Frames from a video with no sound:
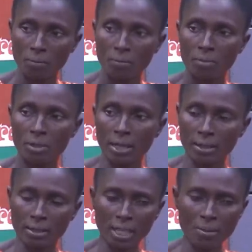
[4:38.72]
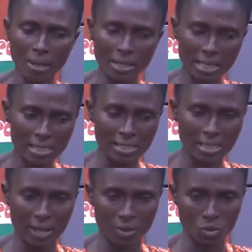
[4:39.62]
Now, tell my yes, the
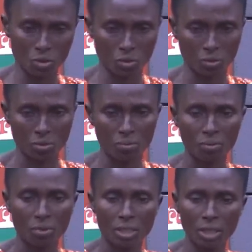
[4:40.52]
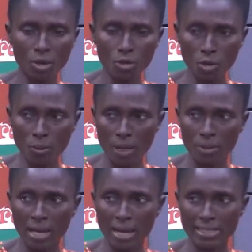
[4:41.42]
dinosaur. You do, baby,
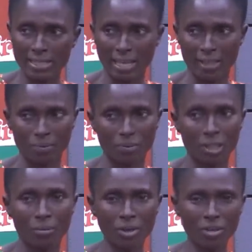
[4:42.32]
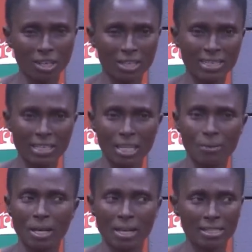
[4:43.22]
now say, Mission in the year be
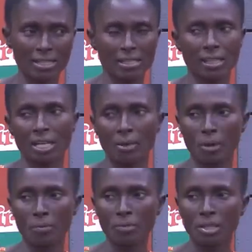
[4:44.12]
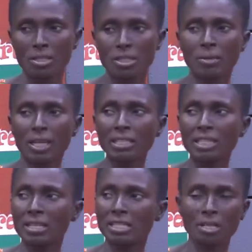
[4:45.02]
an answer, Sayabum. To make a
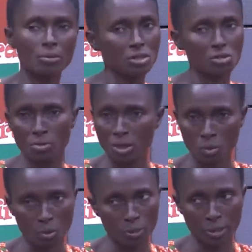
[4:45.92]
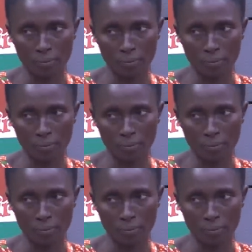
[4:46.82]
chance, I mean to mean could be.